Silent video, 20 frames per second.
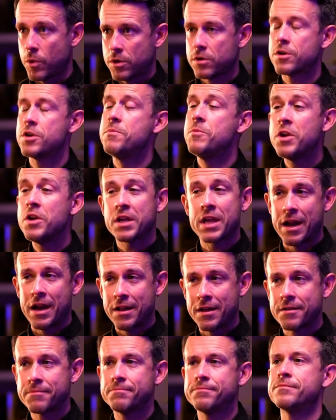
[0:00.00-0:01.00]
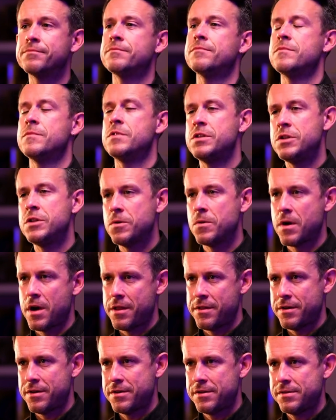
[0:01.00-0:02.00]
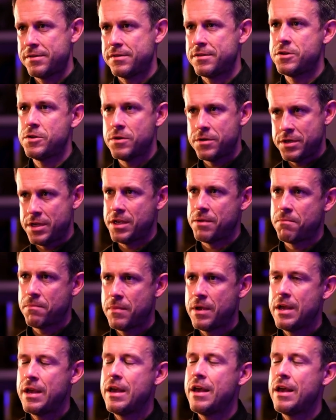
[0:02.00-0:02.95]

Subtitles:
communicating to others, to your team,